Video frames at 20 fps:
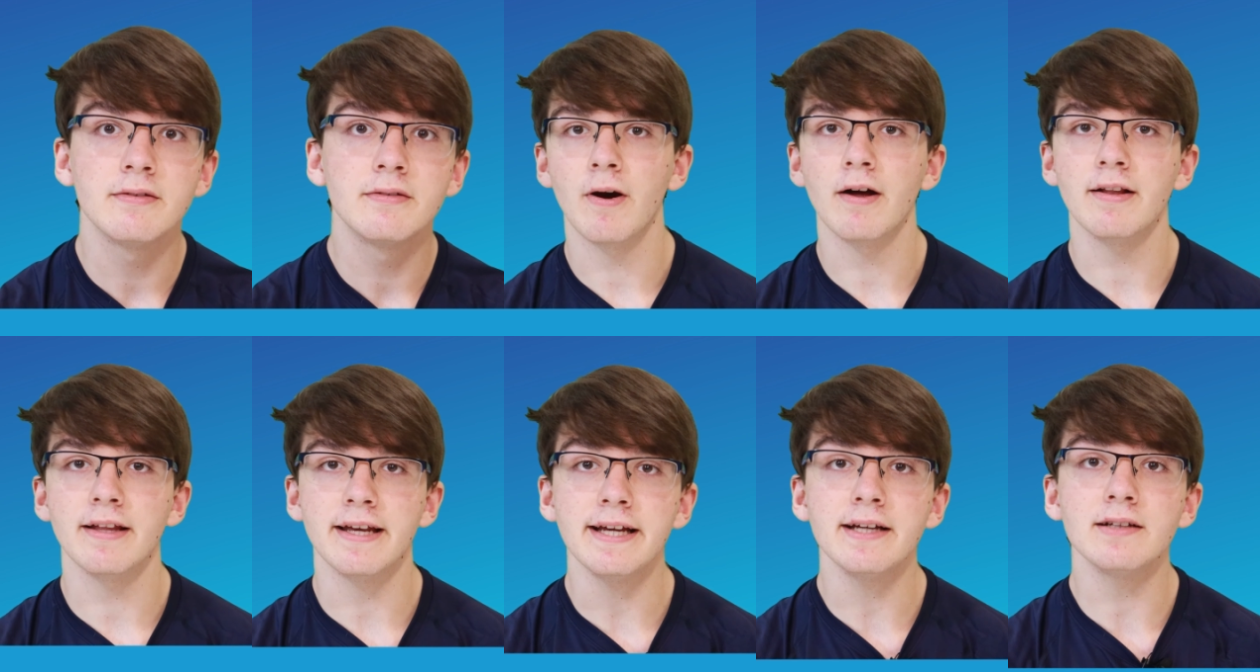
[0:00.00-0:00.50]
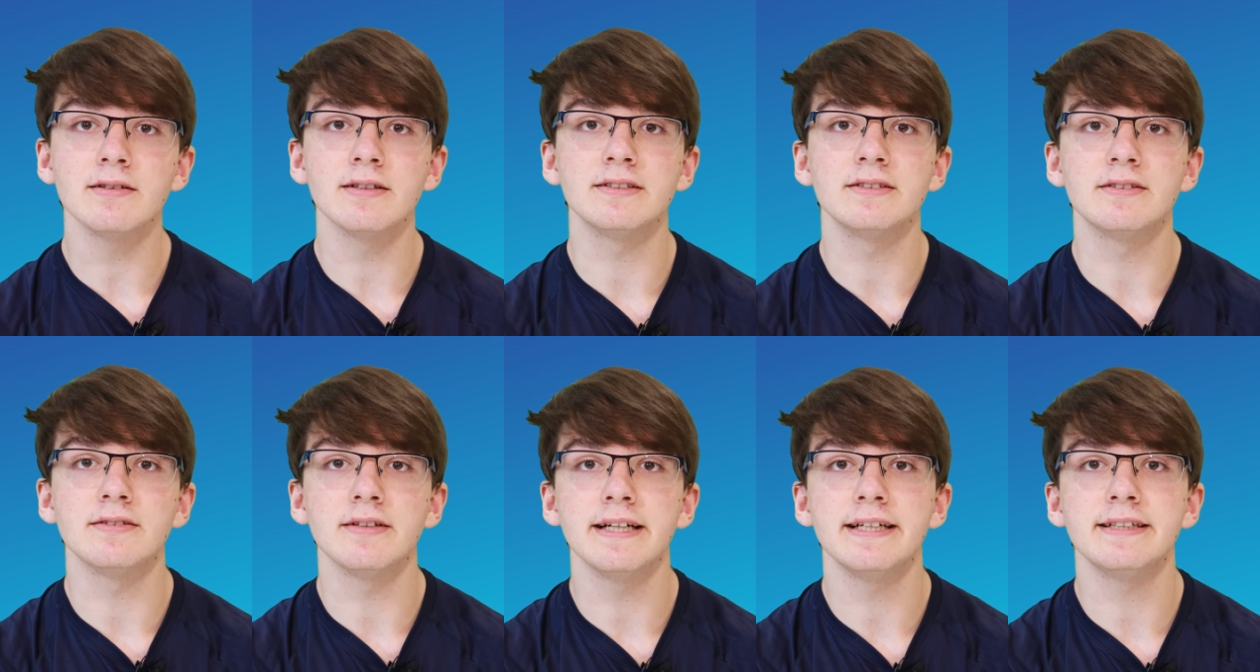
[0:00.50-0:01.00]
while
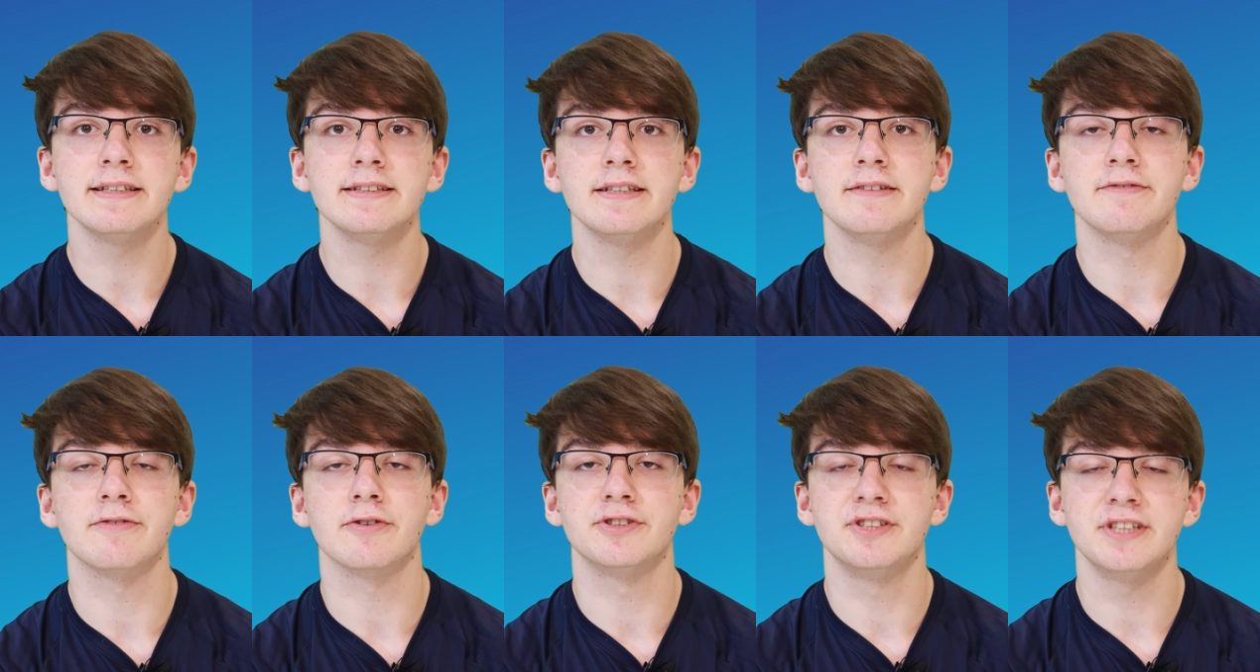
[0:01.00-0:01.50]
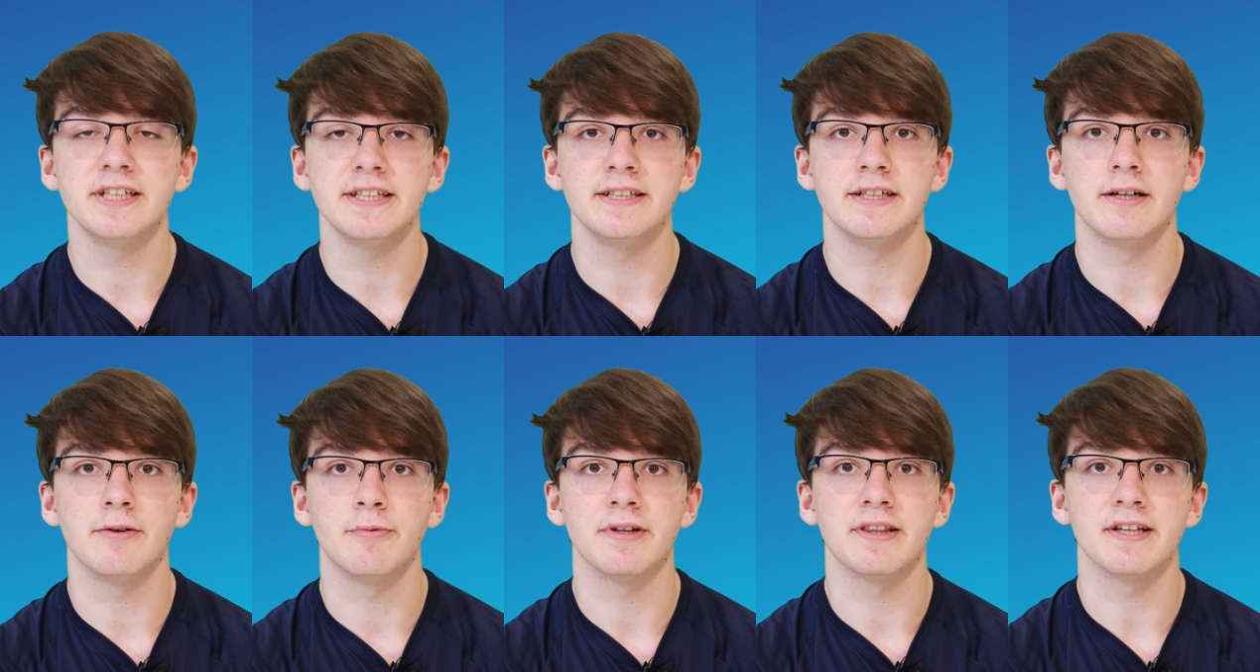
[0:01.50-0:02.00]
England landed in
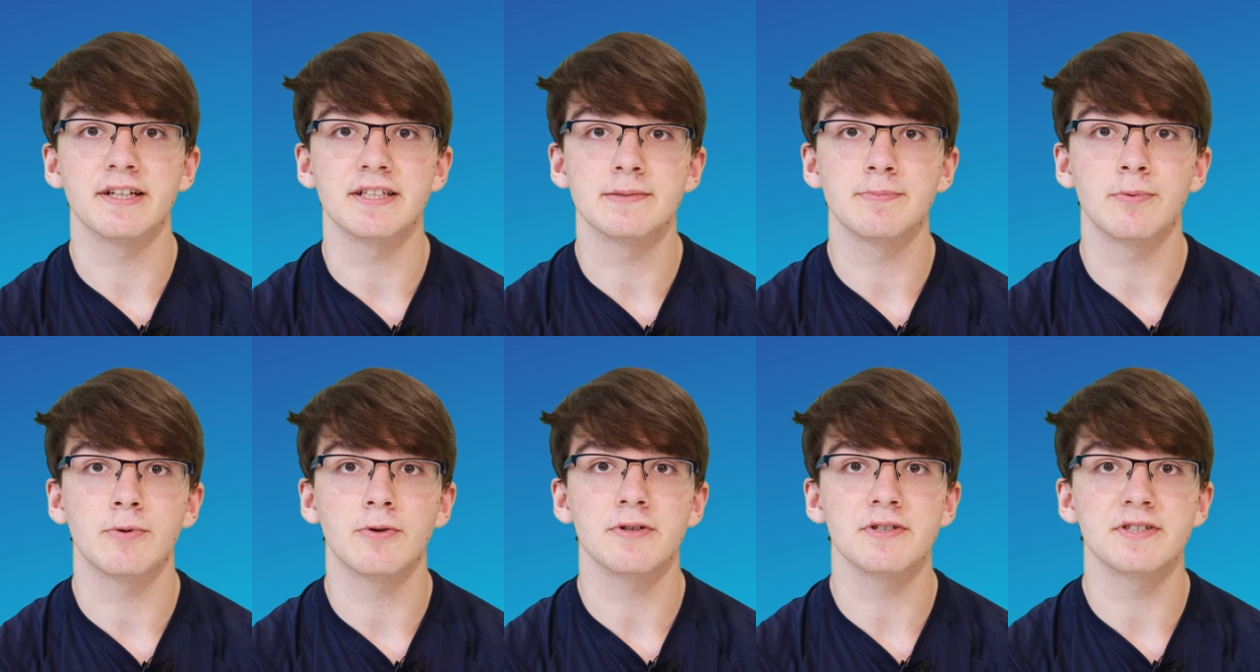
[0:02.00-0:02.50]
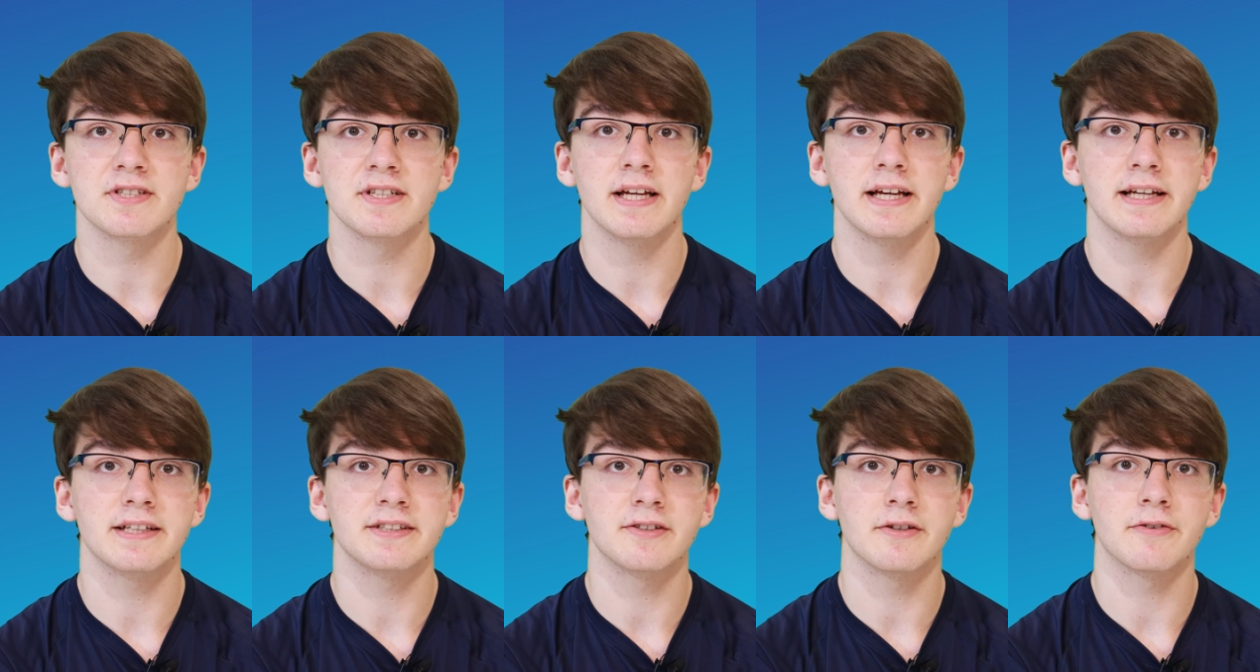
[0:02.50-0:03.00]
Virginia with explorers
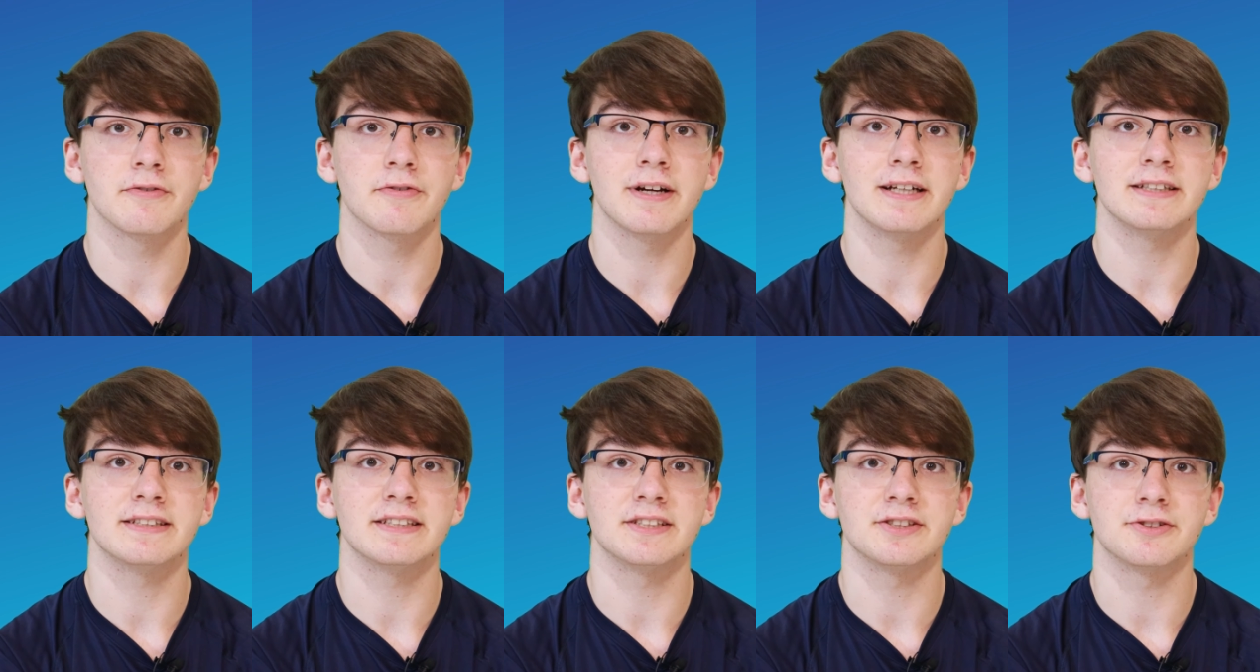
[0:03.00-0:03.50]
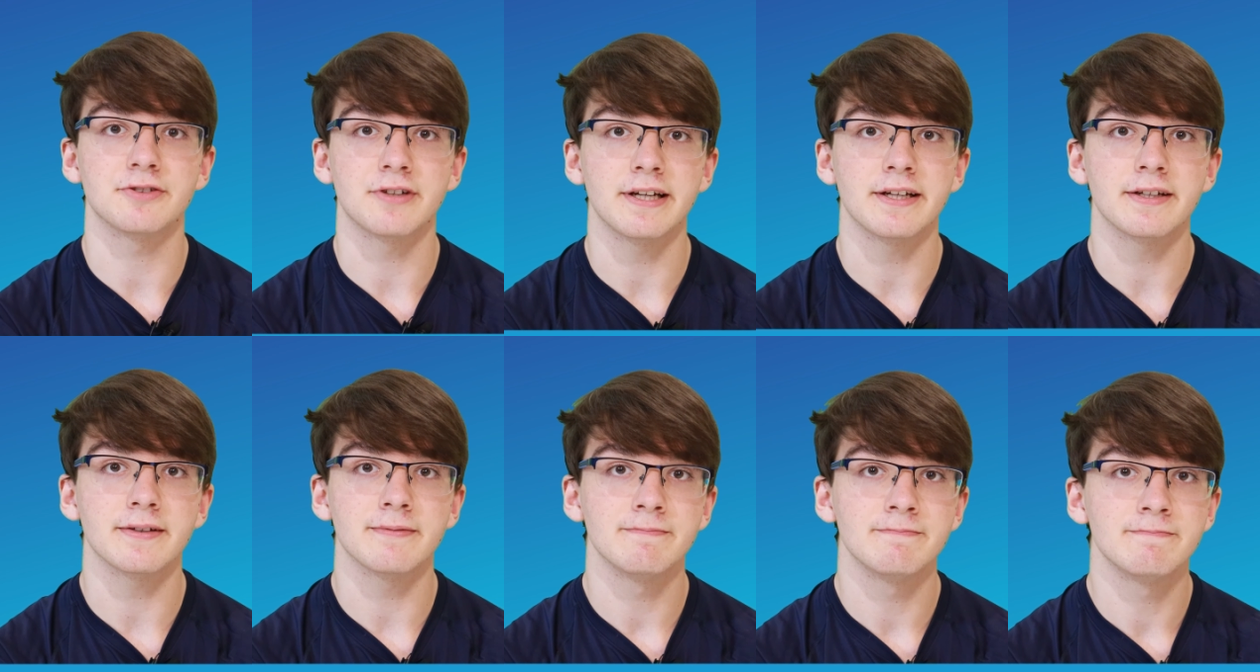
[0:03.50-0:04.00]
like Sir Francis
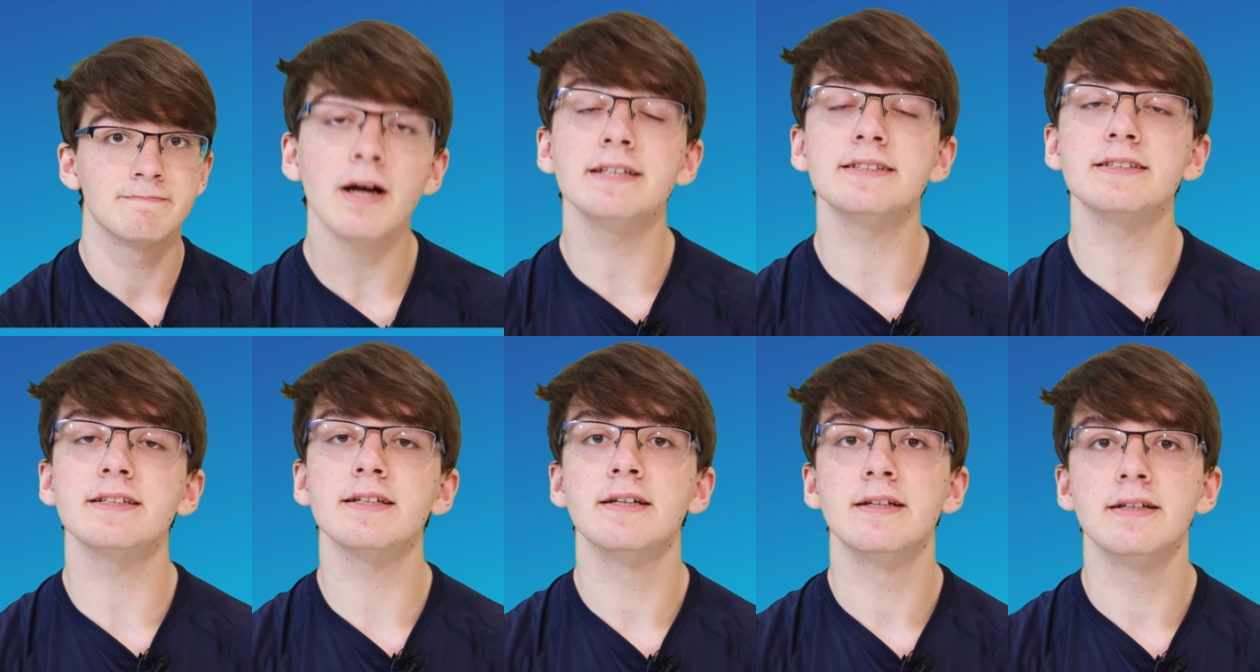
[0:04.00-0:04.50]
Drake. But